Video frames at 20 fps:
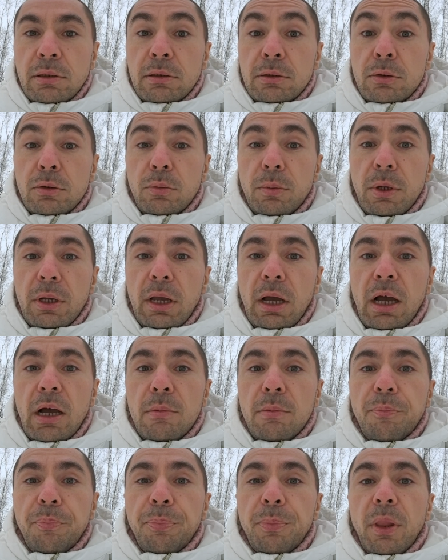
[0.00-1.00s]
to
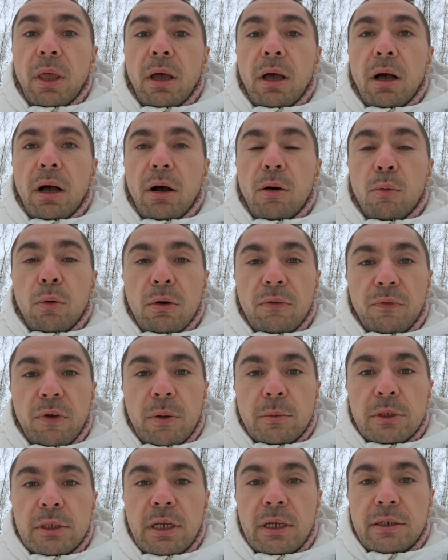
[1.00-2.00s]
become a uh, world
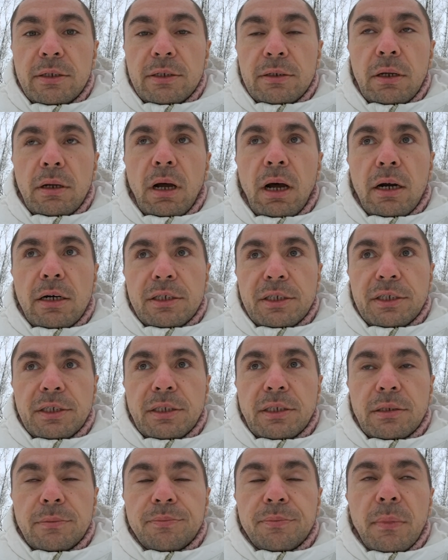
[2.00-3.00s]
famous
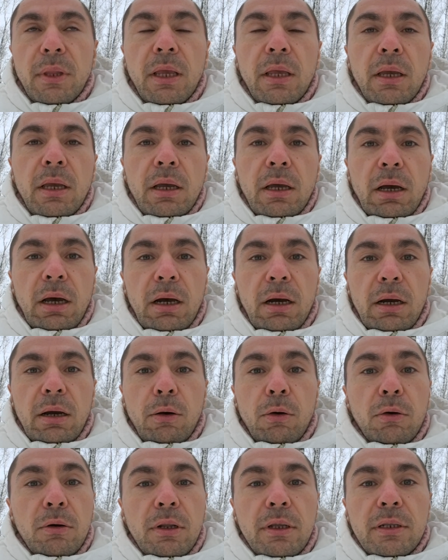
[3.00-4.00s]
artist, I
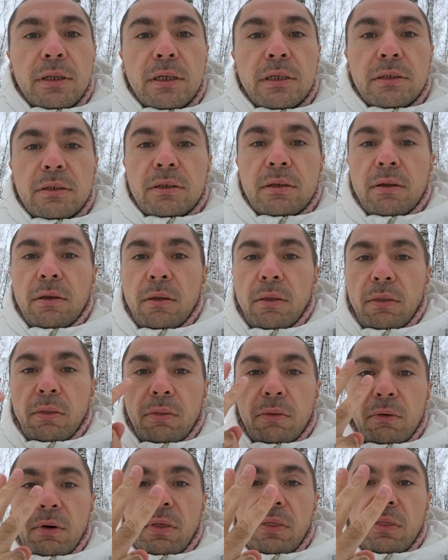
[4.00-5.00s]
only need three